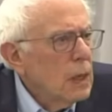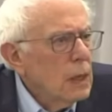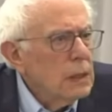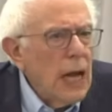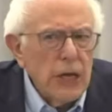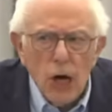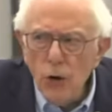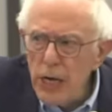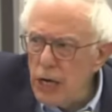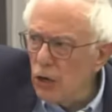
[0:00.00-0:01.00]
Now, you
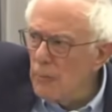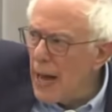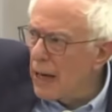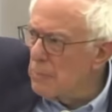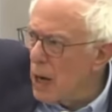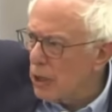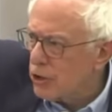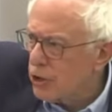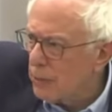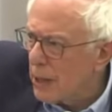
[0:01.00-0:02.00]
don't hear about it
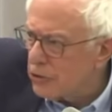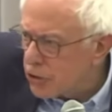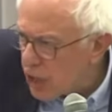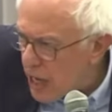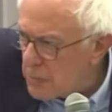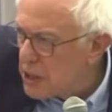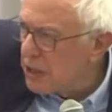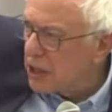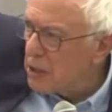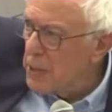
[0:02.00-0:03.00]
much. I was chairman of
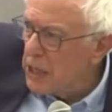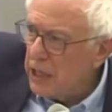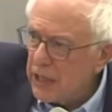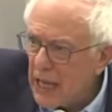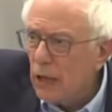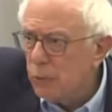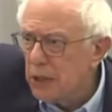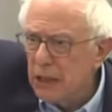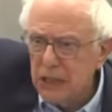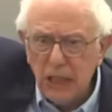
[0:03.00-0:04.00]
the committee that dealt with
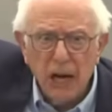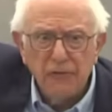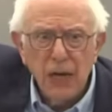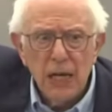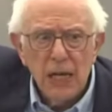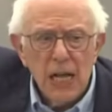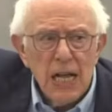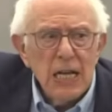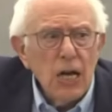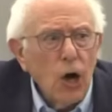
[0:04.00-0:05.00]
this stuff.
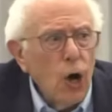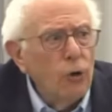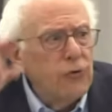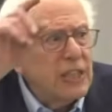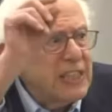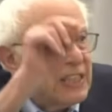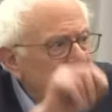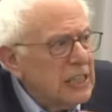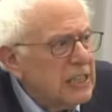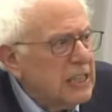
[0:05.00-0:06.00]
Over
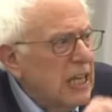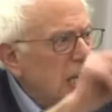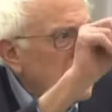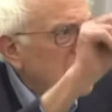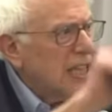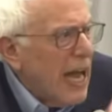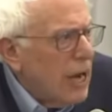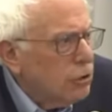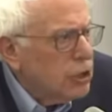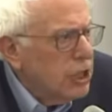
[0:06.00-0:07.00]

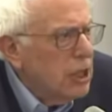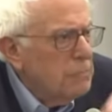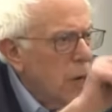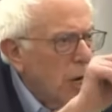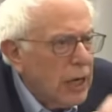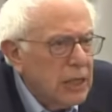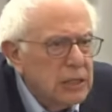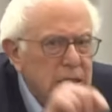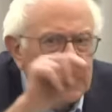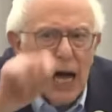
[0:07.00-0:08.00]
60,000
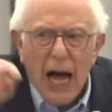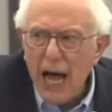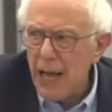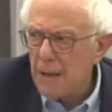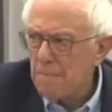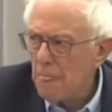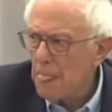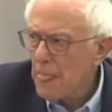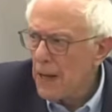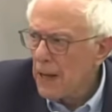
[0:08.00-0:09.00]
Americans die
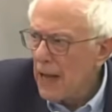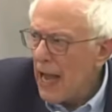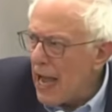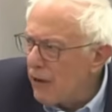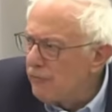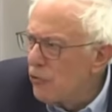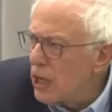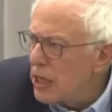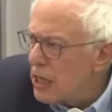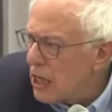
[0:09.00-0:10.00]
every
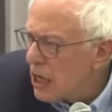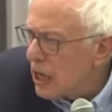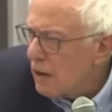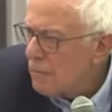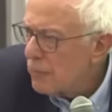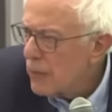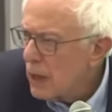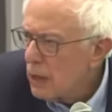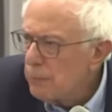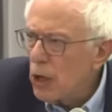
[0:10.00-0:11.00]
year
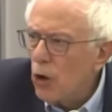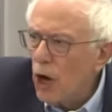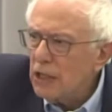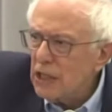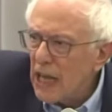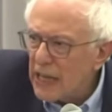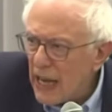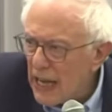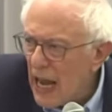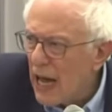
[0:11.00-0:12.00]
because they
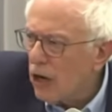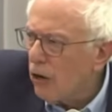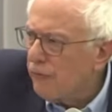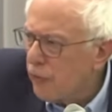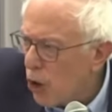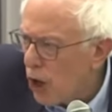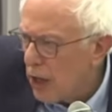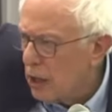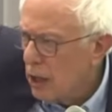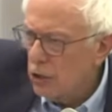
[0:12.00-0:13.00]
cannot afford
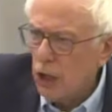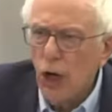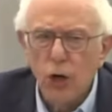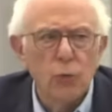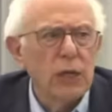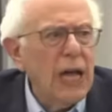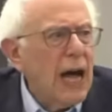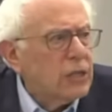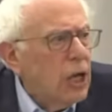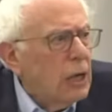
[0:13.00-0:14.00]
to go to a doctor.